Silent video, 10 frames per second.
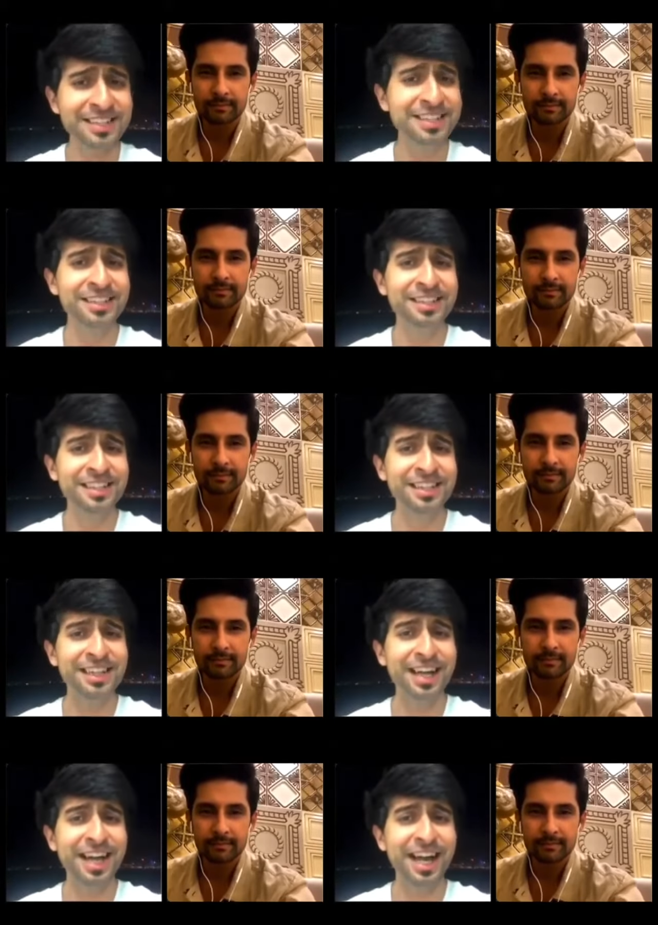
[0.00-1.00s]
Speaker 1: And
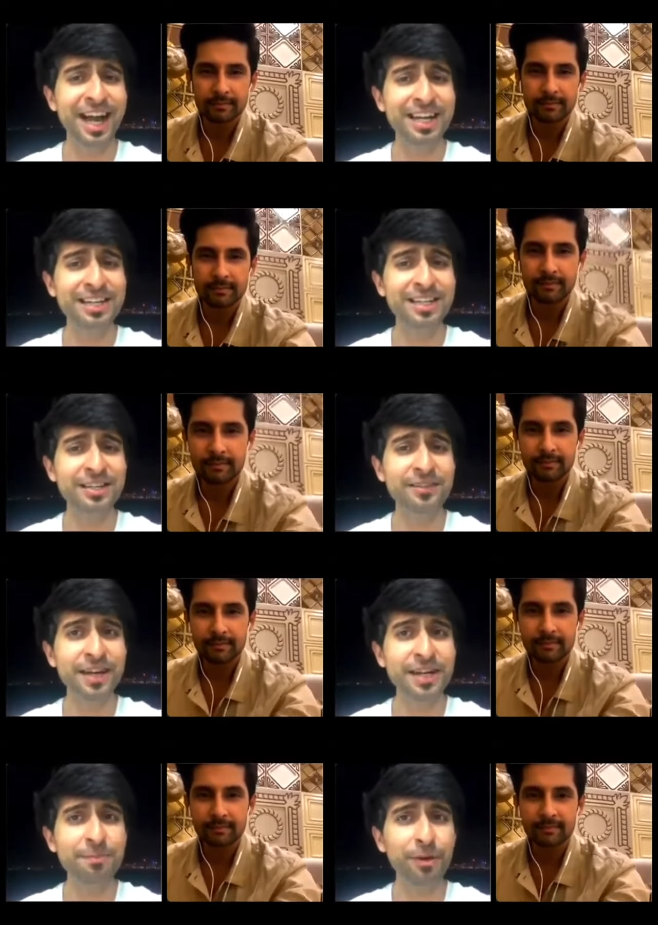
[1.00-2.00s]

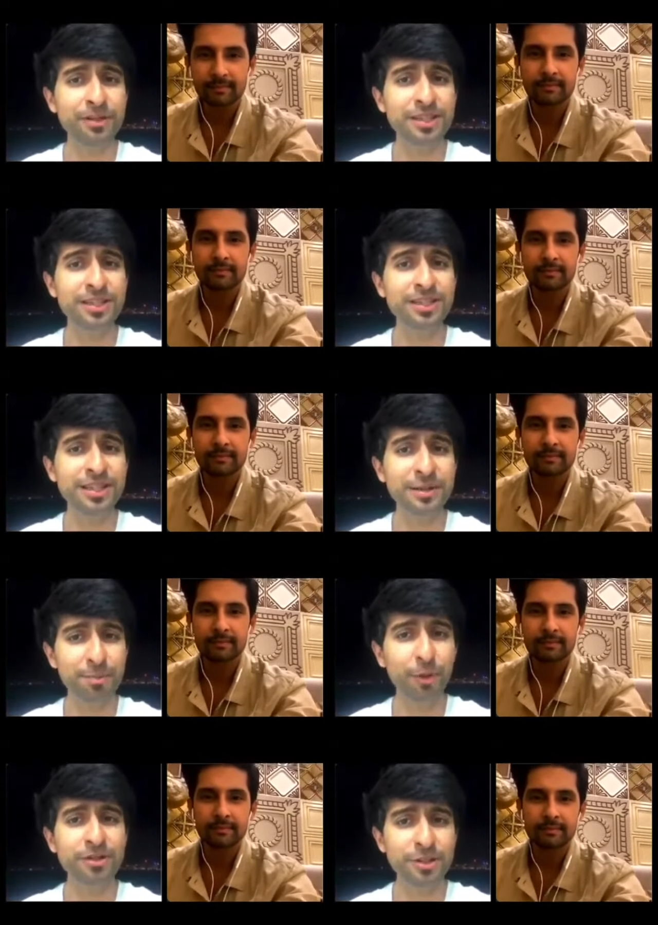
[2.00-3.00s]
the very
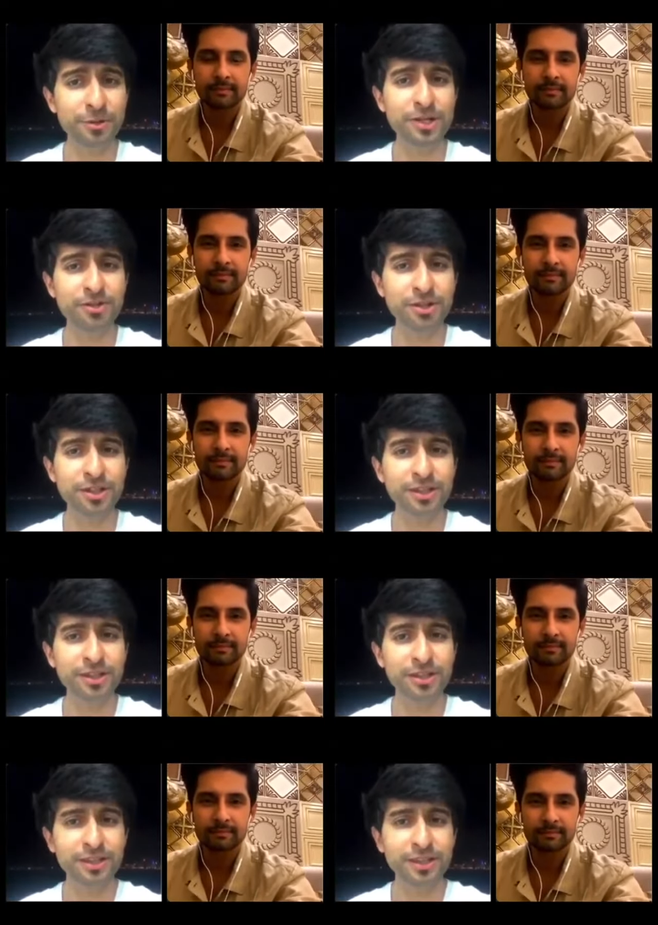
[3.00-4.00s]
pertinent and important
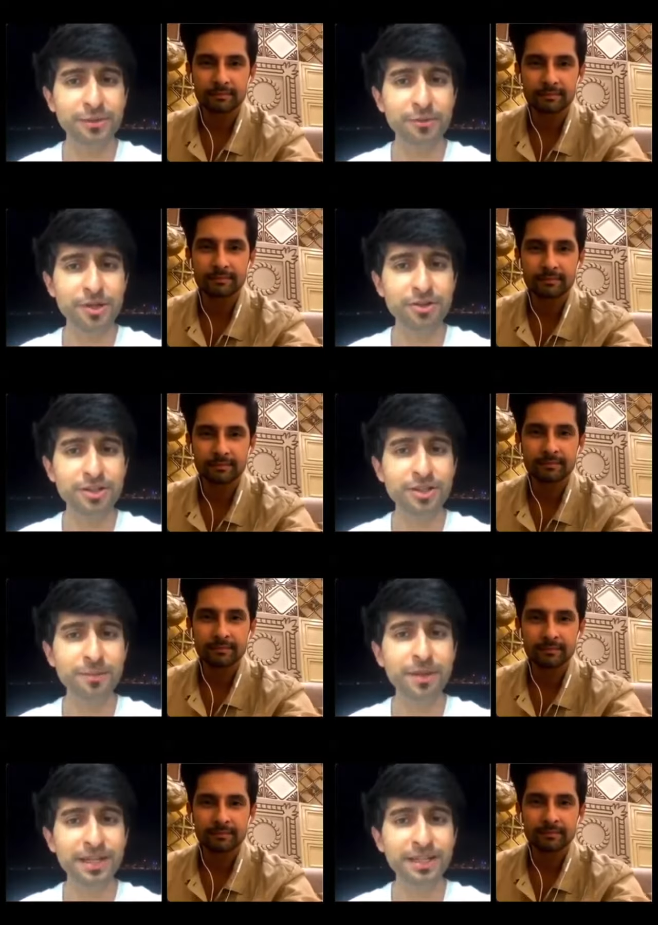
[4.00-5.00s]
question,
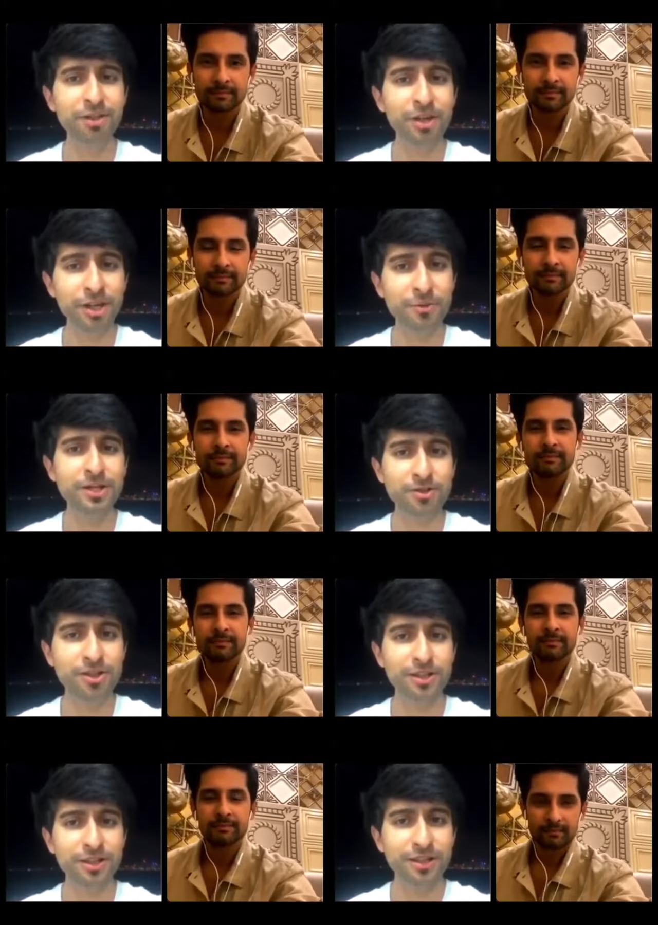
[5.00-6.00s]
which is $1 million
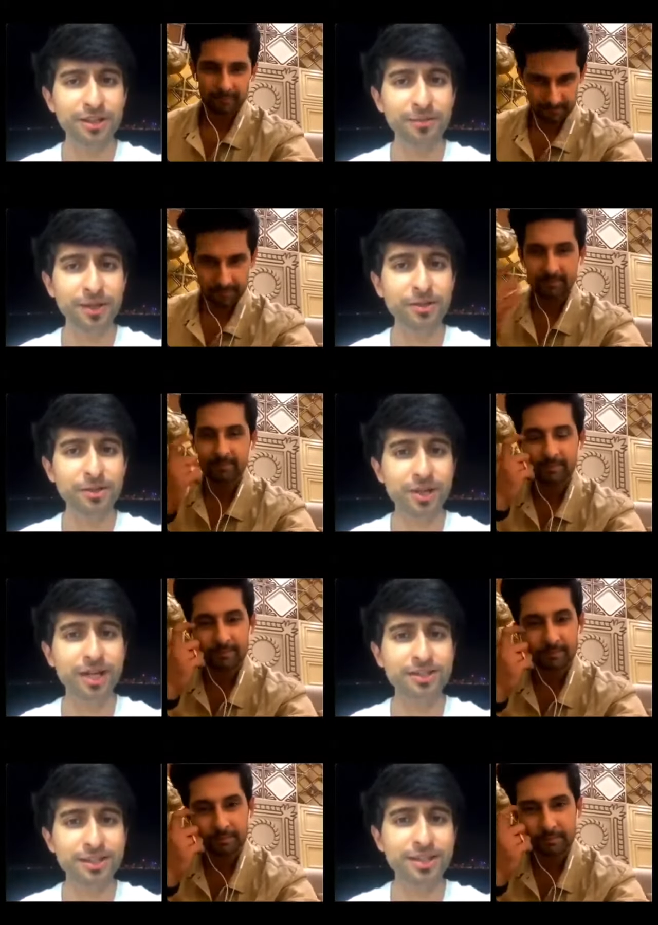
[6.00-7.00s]
question,
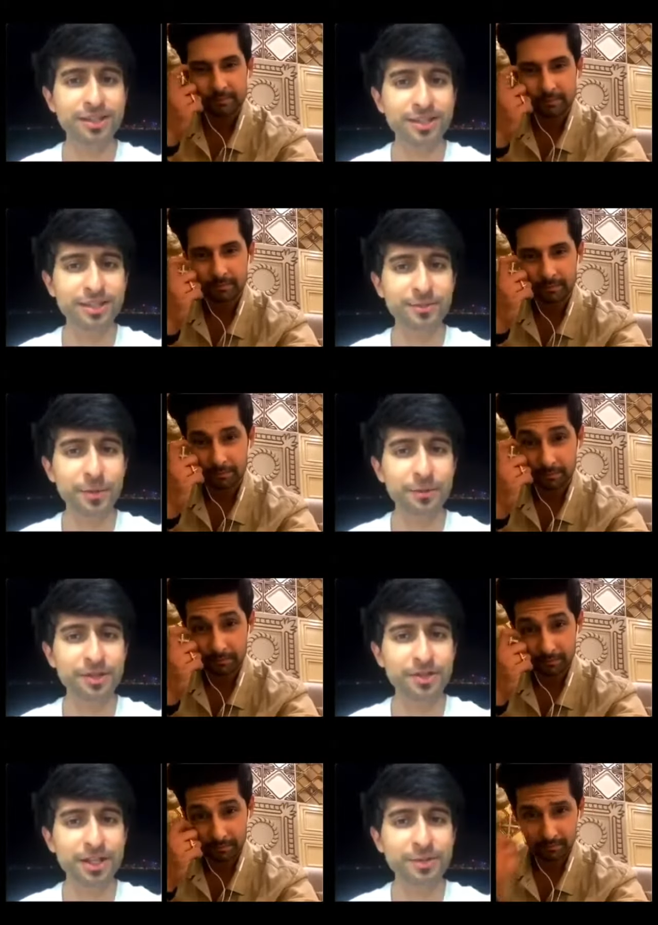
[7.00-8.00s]
because on answering
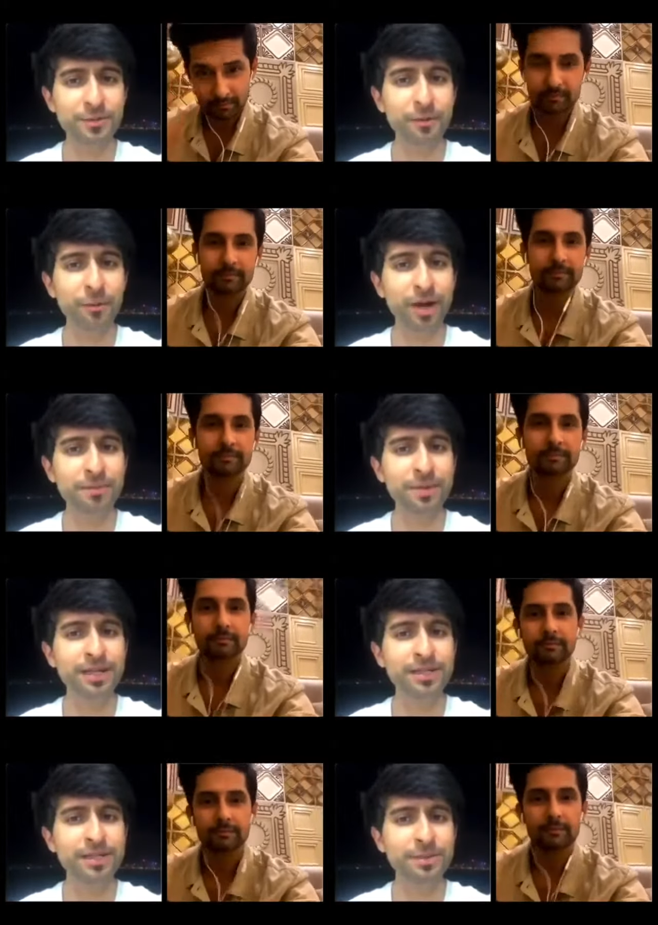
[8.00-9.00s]
this, we will transfer
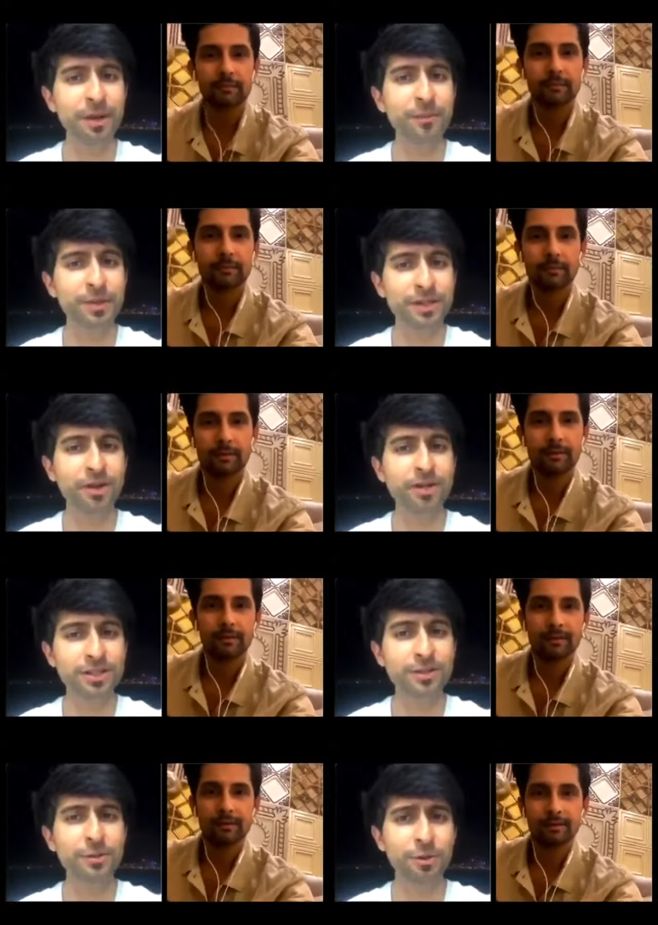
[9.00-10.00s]
1 million
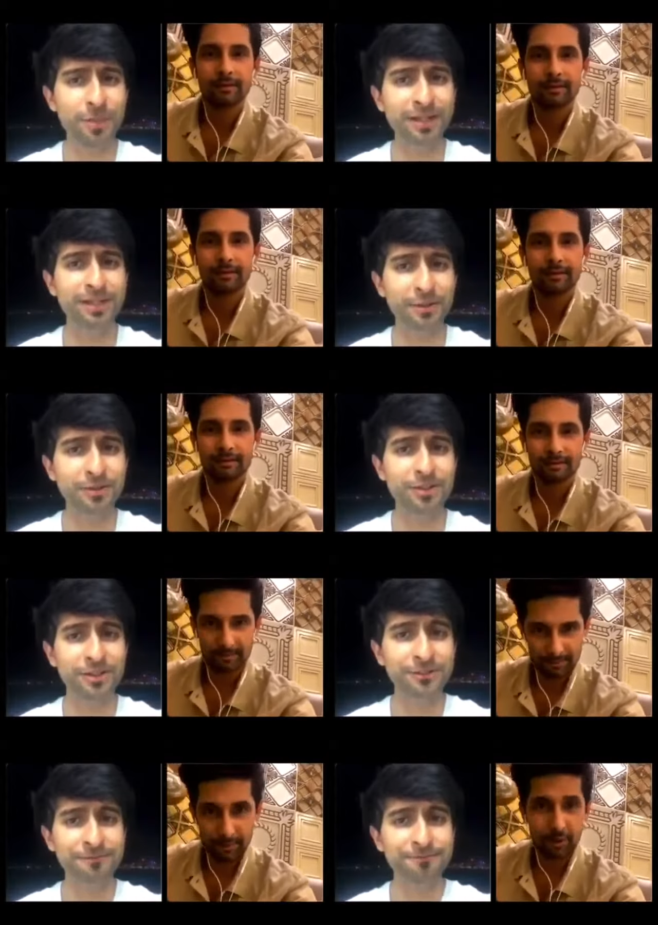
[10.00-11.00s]
Zimbabwean dollars into your bank account.